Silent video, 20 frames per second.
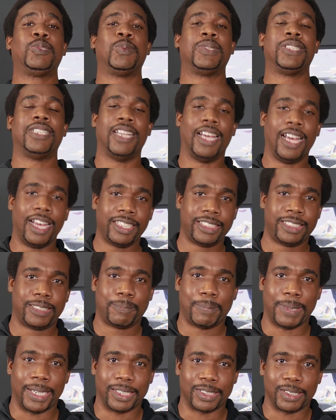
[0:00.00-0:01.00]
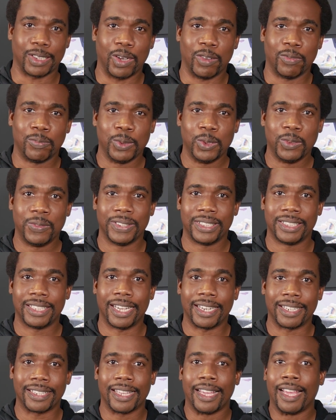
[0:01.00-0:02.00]
was an aspect of moving
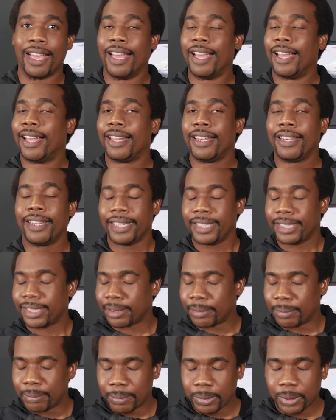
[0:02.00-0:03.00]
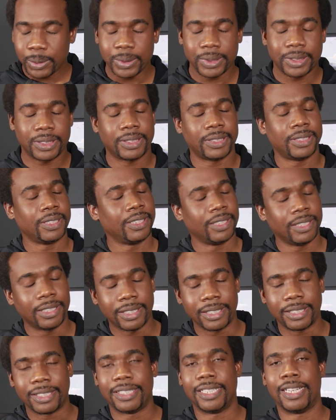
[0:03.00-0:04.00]
that, like most
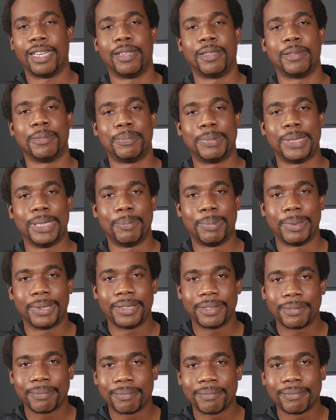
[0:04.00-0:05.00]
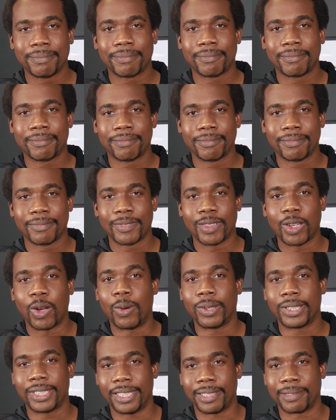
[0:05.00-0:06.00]
young people,
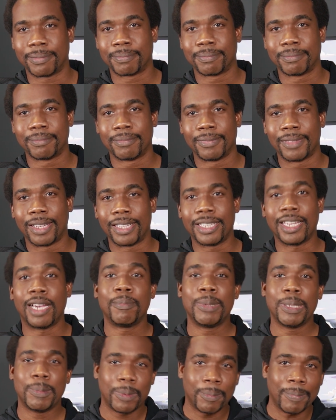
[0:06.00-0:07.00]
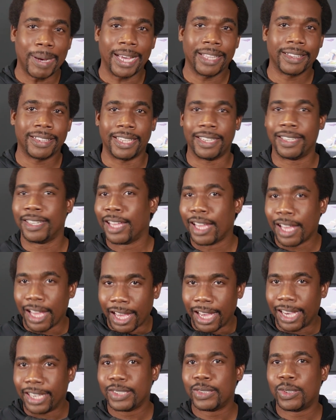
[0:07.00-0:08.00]
okay, young people back then,
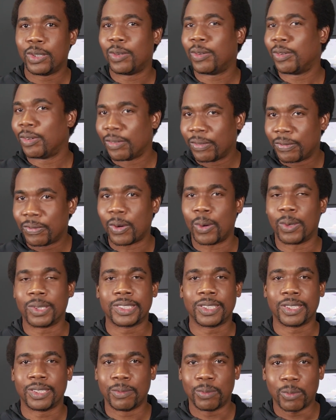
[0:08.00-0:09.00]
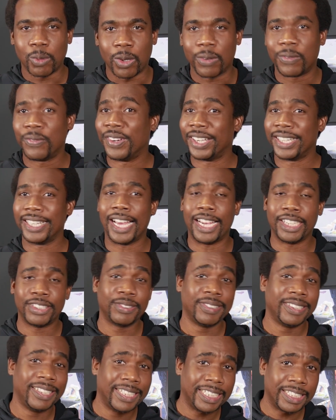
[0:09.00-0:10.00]
I know folks are more
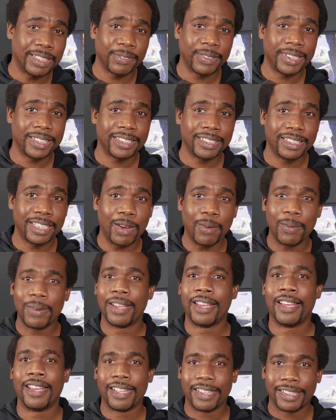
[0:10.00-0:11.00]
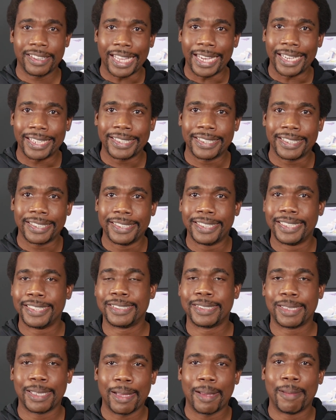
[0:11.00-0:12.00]
financially literate now, thank
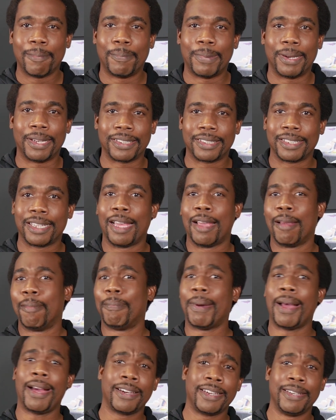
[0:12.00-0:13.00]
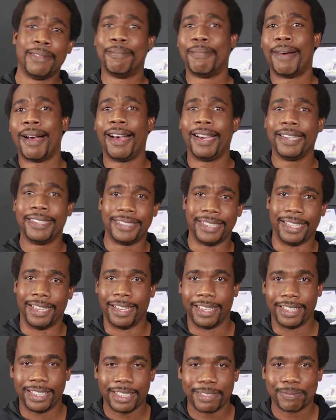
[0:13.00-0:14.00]
goodness, but back in my
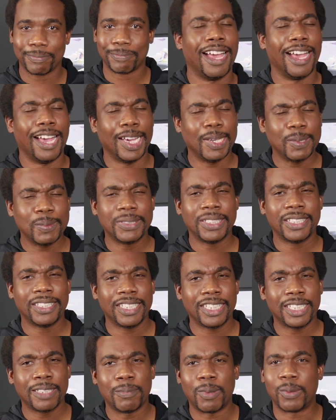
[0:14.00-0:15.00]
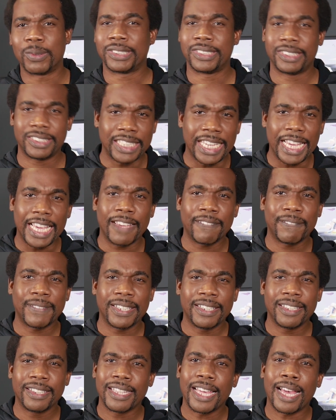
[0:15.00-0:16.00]
day, I wasn't thinking about
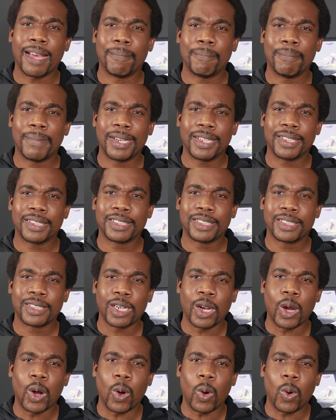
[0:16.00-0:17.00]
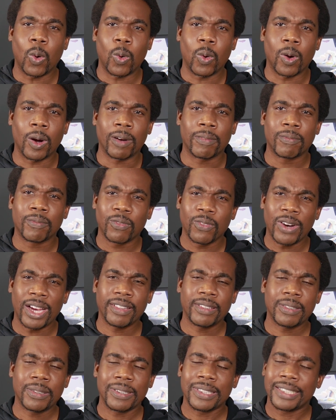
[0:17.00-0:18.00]
saving that much, or
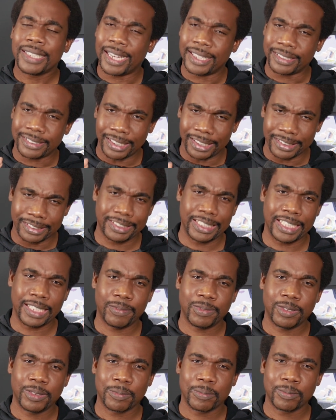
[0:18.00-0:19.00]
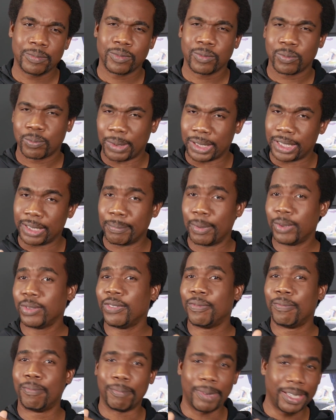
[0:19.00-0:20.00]
rather, yes, I saved, but the amount
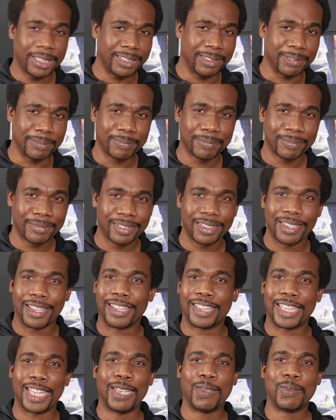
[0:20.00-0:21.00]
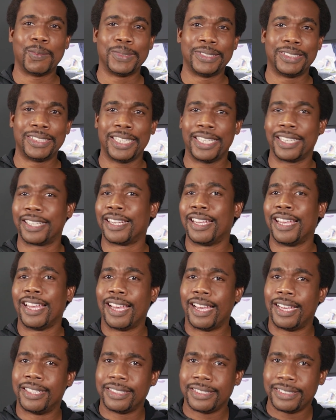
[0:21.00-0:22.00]
of money that it would take,
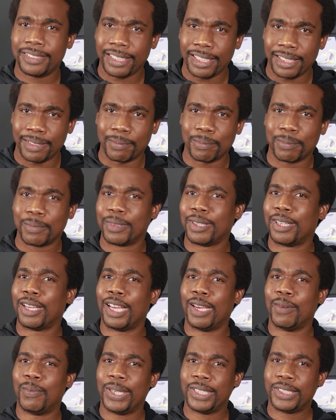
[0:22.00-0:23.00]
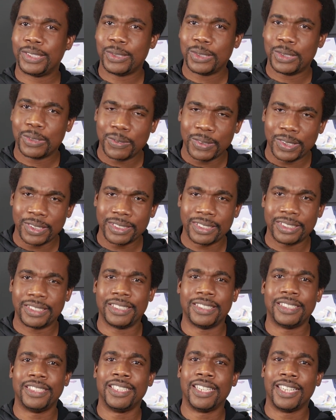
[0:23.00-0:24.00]
as I said, I went to
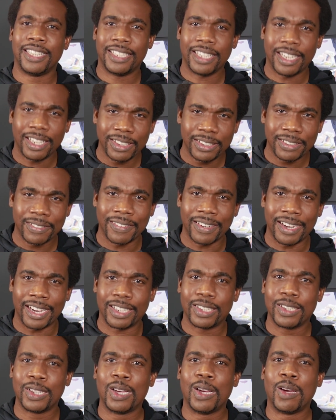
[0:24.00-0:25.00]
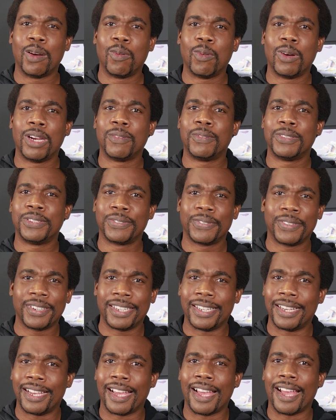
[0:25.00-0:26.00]
university in undergrad where it was free.